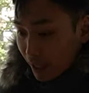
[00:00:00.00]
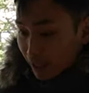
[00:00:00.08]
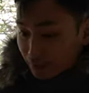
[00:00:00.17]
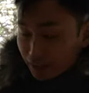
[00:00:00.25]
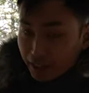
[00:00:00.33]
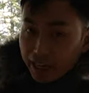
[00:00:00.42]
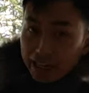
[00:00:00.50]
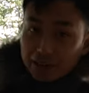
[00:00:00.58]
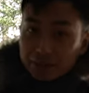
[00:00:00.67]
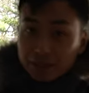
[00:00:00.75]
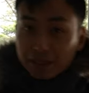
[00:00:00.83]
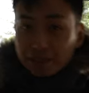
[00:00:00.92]
After the
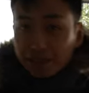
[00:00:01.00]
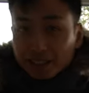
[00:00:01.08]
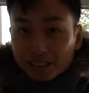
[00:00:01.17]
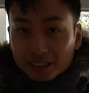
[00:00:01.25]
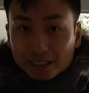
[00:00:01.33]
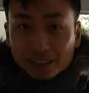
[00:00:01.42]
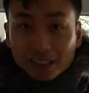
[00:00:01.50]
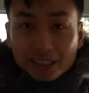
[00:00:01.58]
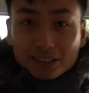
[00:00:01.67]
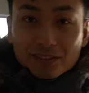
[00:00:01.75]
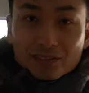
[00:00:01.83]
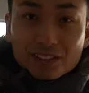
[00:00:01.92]
8-minute mark, I
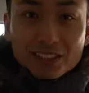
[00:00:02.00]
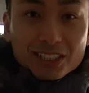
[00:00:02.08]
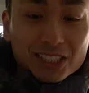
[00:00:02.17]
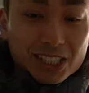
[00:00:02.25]
started to feel the